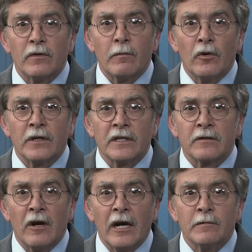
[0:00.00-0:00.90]
report
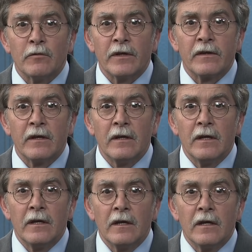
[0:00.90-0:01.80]
describes with
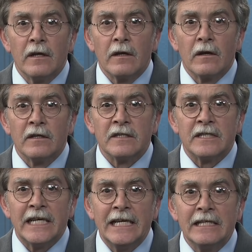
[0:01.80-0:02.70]

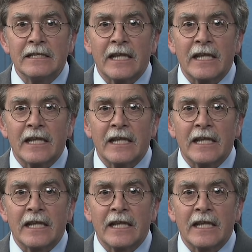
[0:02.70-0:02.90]
scenes